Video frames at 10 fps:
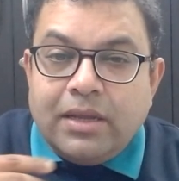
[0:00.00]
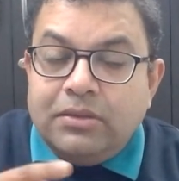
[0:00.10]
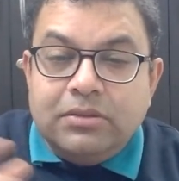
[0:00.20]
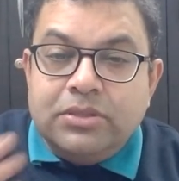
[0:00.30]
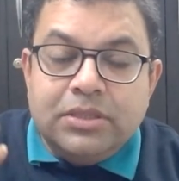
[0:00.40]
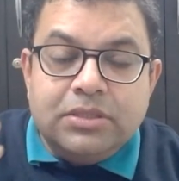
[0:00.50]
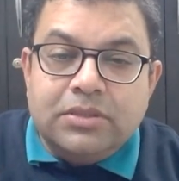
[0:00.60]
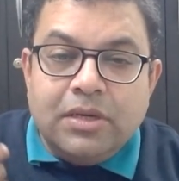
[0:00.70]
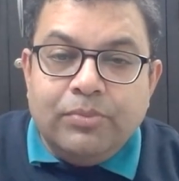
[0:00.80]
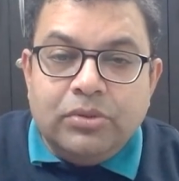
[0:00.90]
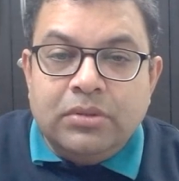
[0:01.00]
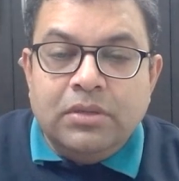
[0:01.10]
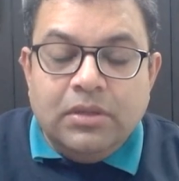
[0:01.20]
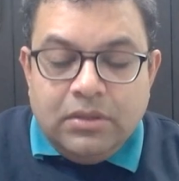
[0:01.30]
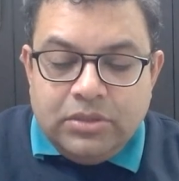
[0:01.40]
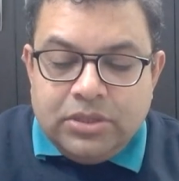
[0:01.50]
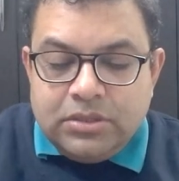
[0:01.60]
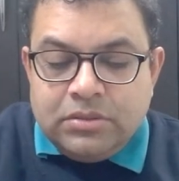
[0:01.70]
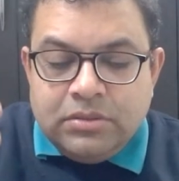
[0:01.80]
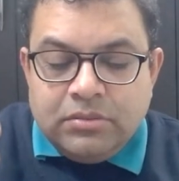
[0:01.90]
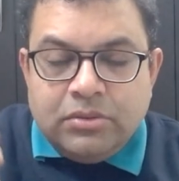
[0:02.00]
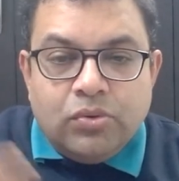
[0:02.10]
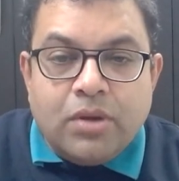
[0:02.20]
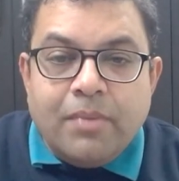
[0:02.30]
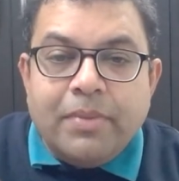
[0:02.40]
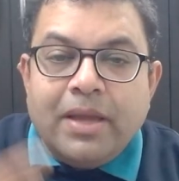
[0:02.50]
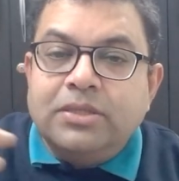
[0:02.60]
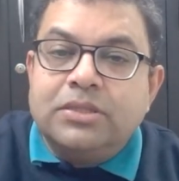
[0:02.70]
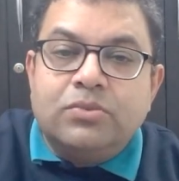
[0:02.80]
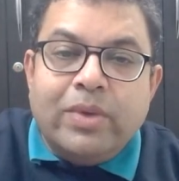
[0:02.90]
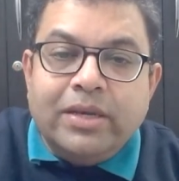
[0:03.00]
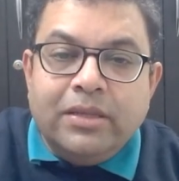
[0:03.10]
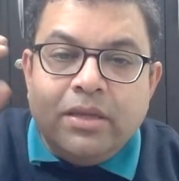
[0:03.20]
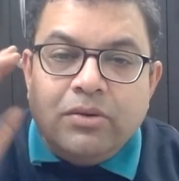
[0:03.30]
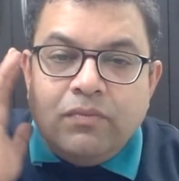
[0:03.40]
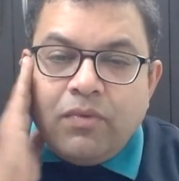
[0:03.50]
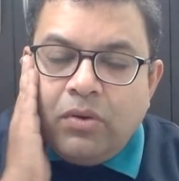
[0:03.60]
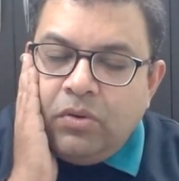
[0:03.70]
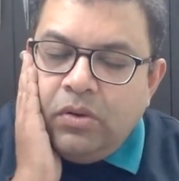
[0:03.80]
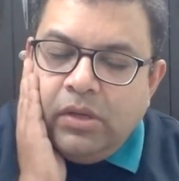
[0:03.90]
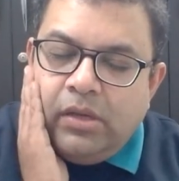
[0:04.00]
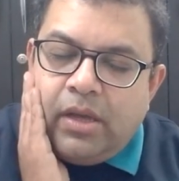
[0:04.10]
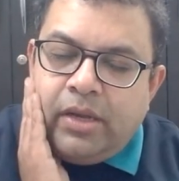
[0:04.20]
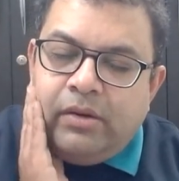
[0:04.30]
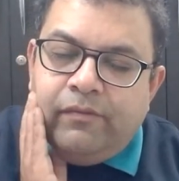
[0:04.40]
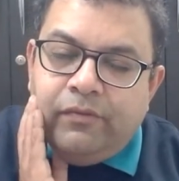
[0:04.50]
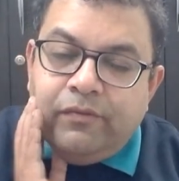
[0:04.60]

And just Sariputta just took up and just went there to follow and